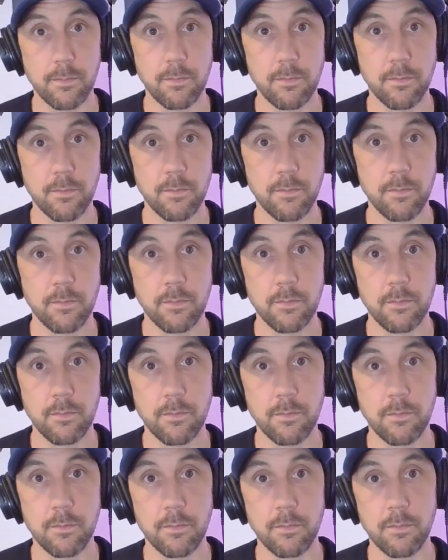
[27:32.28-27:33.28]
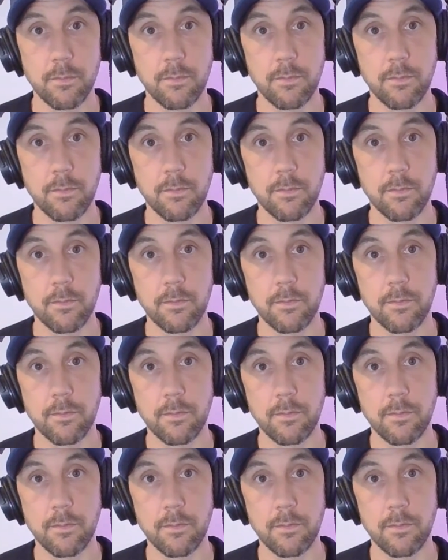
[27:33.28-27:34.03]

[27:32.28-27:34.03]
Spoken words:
(silence)